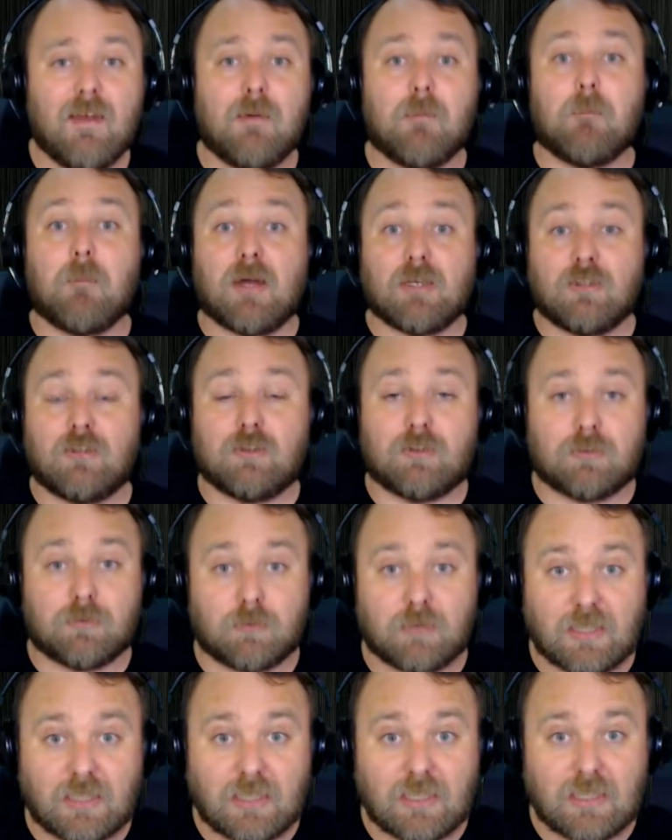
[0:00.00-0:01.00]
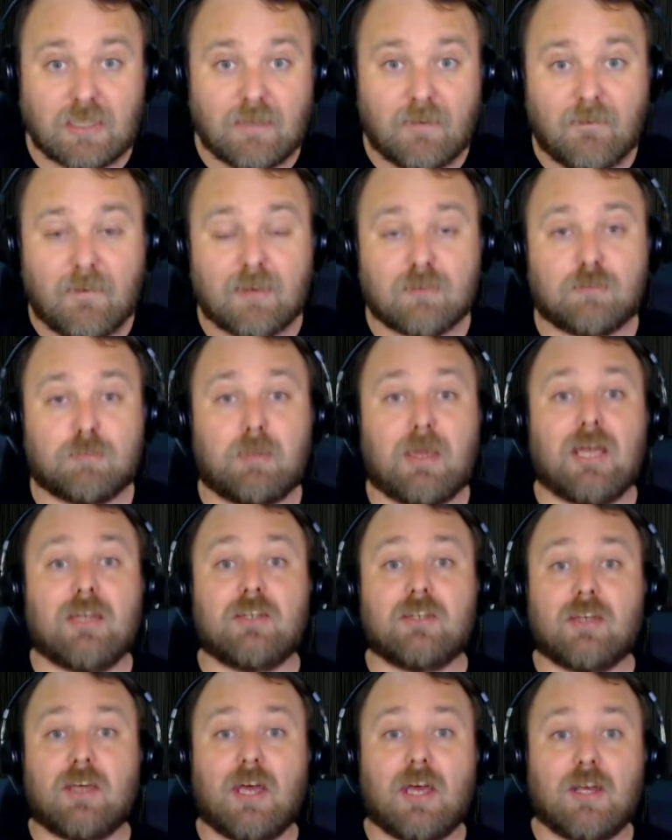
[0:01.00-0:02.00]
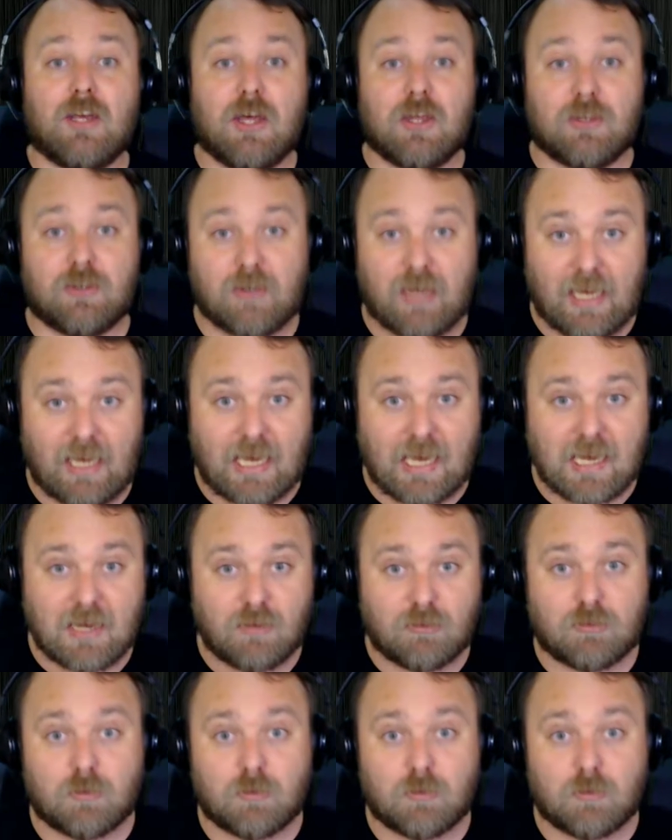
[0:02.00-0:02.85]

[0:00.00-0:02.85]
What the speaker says: Month 3, I spend another 8.